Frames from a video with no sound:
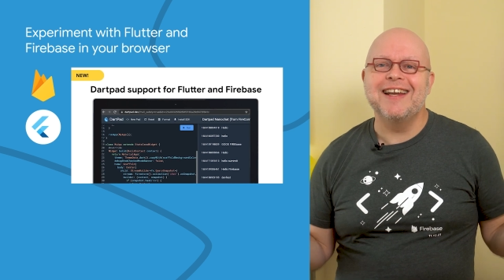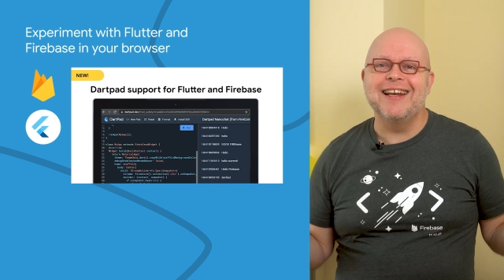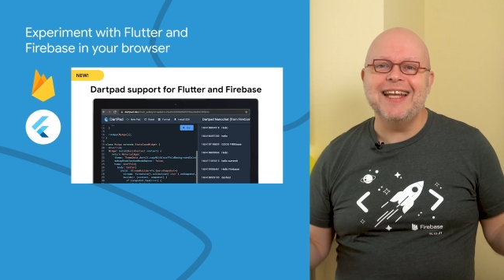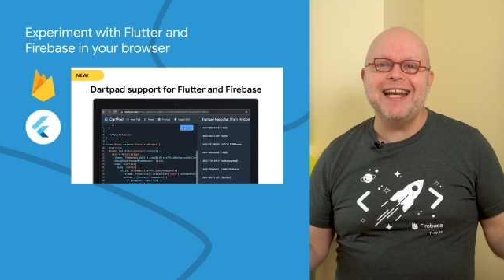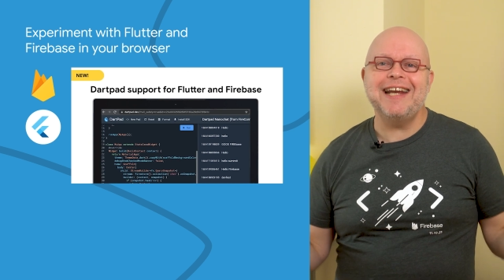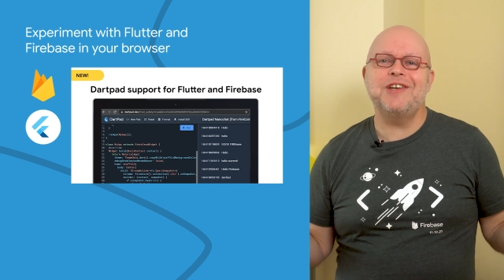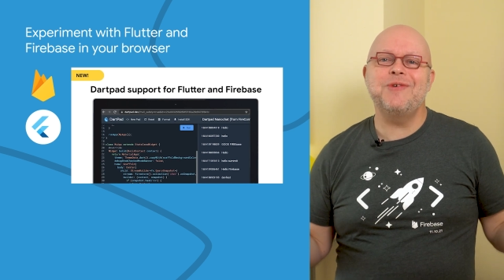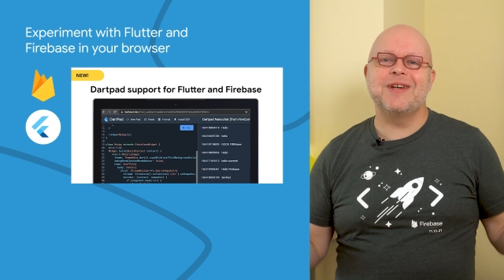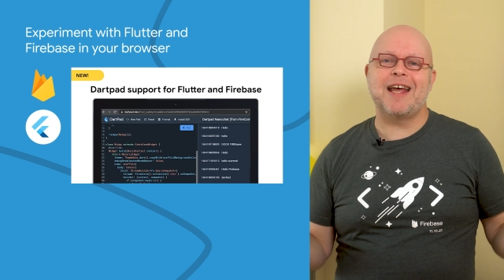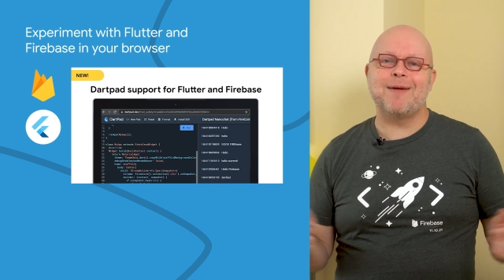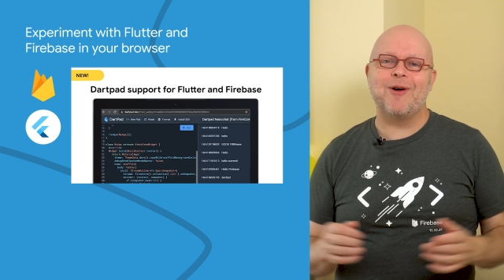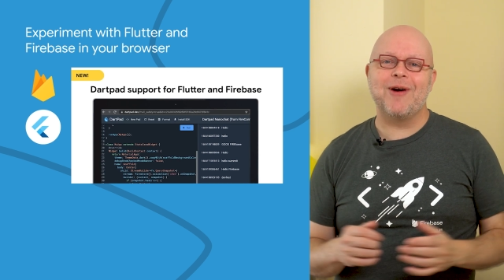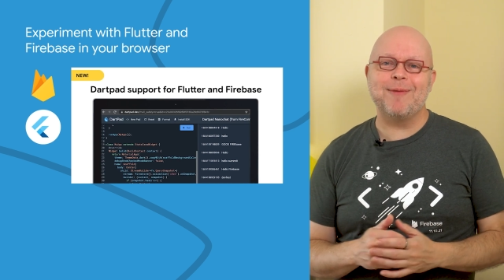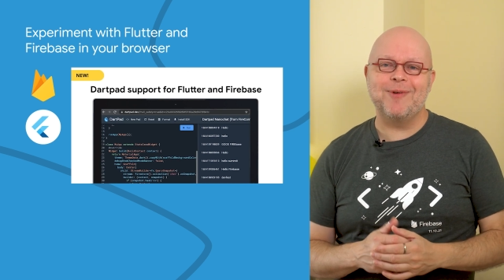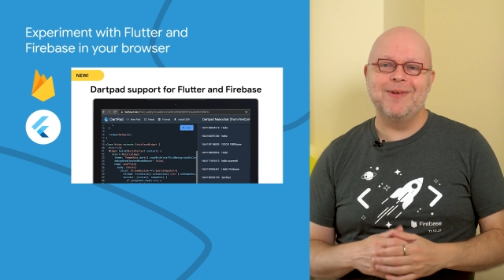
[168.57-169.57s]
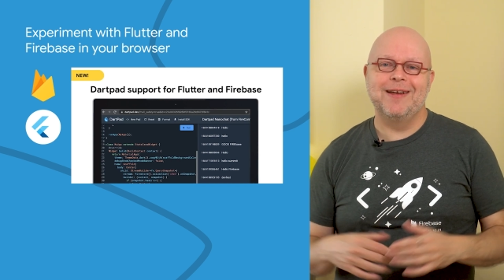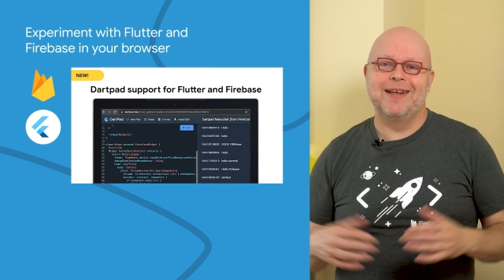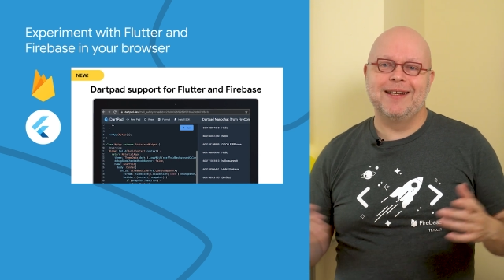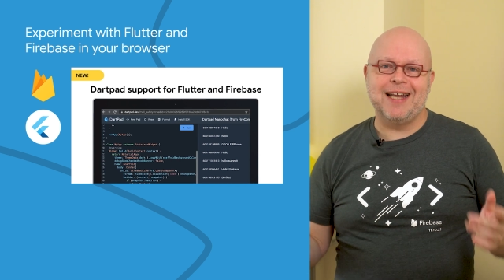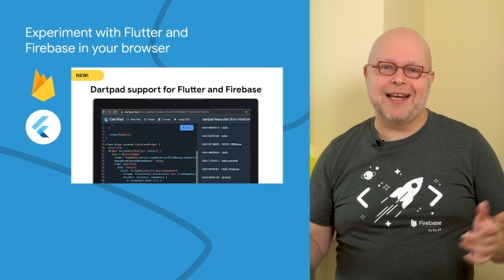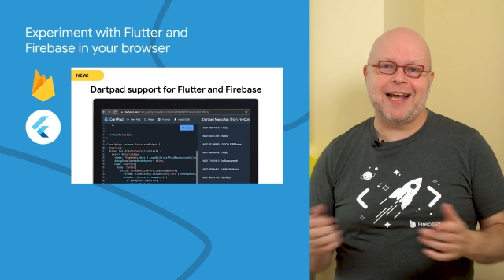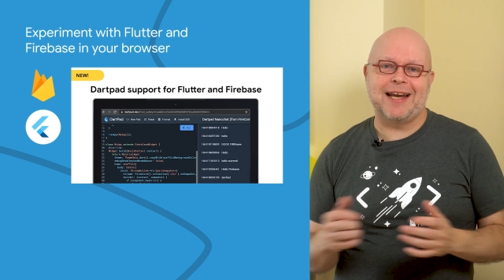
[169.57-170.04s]
link to a demo app
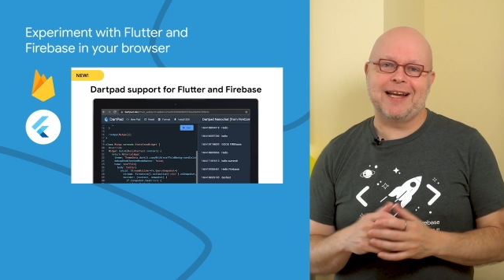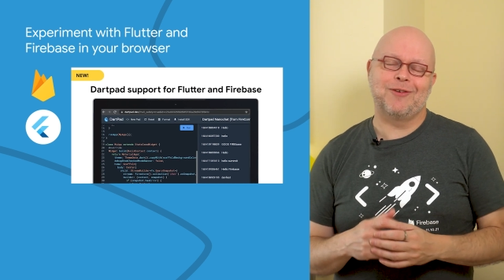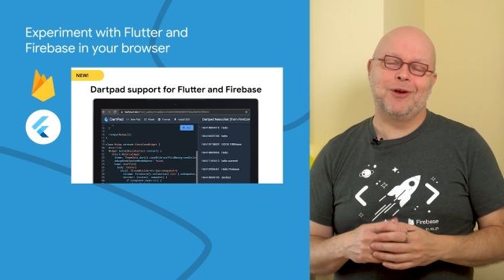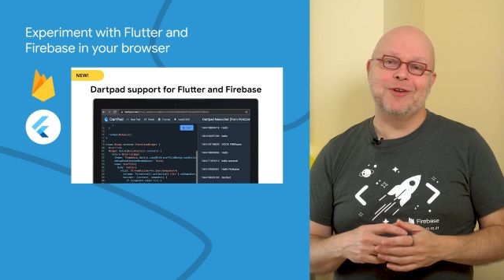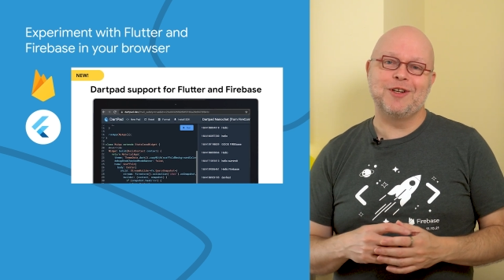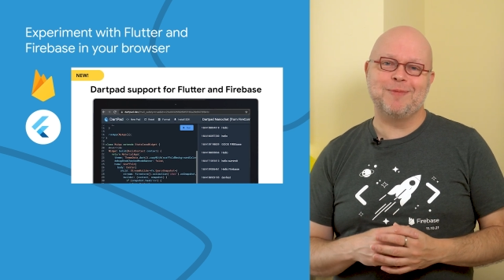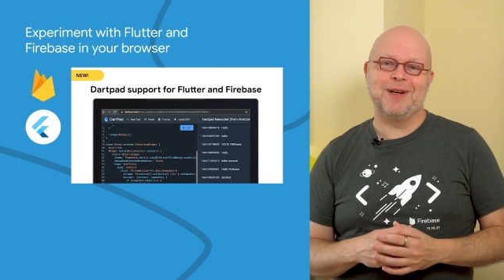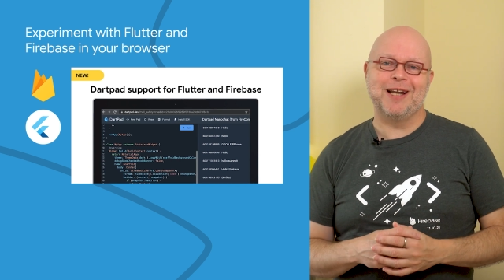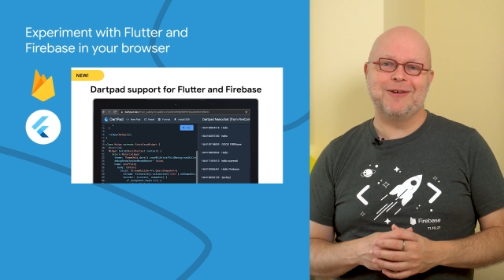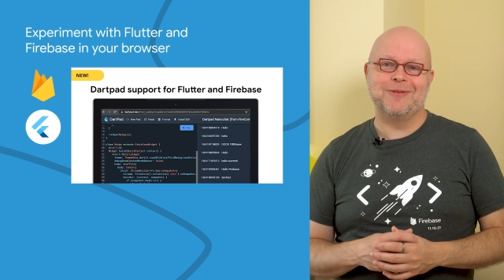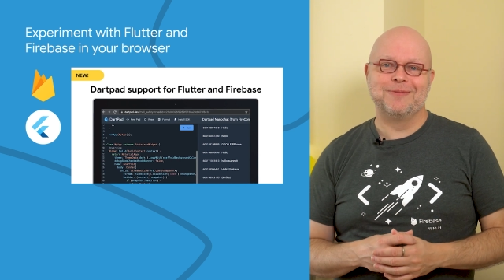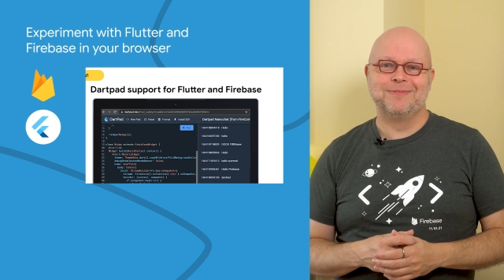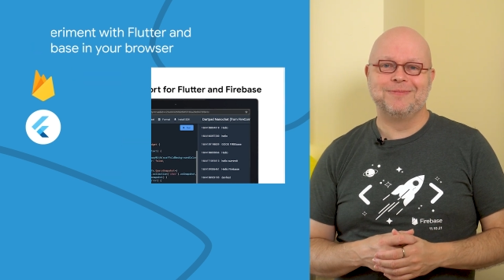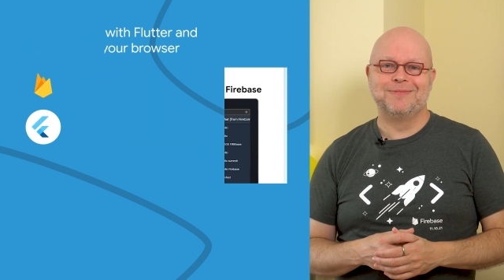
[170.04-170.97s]
that I included below.